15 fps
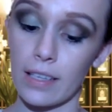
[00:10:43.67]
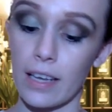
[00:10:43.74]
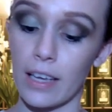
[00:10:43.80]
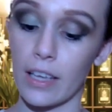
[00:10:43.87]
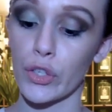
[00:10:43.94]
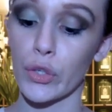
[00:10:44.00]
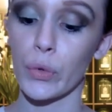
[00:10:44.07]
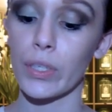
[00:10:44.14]

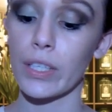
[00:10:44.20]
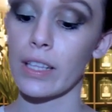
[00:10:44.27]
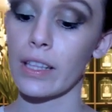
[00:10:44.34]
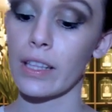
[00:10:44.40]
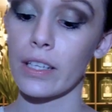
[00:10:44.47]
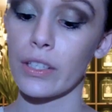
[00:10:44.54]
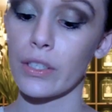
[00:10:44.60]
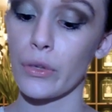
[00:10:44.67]

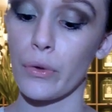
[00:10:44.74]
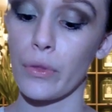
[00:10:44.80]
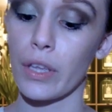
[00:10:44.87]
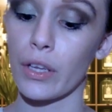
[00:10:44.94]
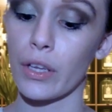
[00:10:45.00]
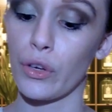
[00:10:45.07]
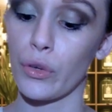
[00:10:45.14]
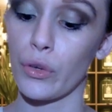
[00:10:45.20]
exquisitely
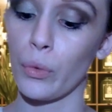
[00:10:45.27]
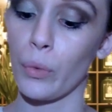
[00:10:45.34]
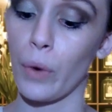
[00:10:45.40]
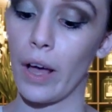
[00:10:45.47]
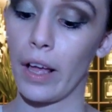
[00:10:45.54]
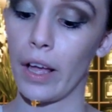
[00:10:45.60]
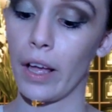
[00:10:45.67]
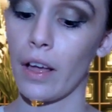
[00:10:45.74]
soothing new
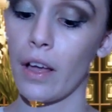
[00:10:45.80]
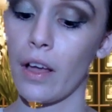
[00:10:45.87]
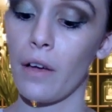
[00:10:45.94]
way